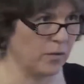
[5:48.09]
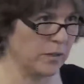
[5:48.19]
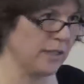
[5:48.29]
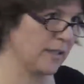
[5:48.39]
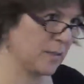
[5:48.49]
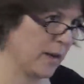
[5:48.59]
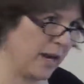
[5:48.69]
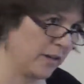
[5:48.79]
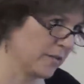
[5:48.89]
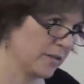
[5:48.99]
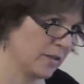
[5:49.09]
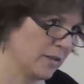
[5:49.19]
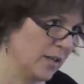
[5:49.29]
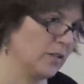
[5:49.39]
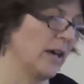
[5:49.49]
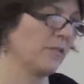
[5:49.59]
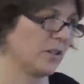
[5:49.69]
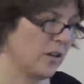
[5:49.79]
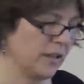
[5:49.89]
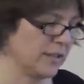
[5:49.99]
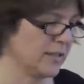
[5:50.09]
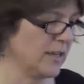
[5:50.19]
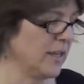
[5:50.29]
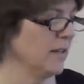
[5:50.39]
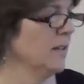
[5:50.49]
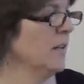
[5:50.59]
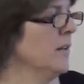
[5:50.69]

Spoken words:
one expires, then you'll have to call us again.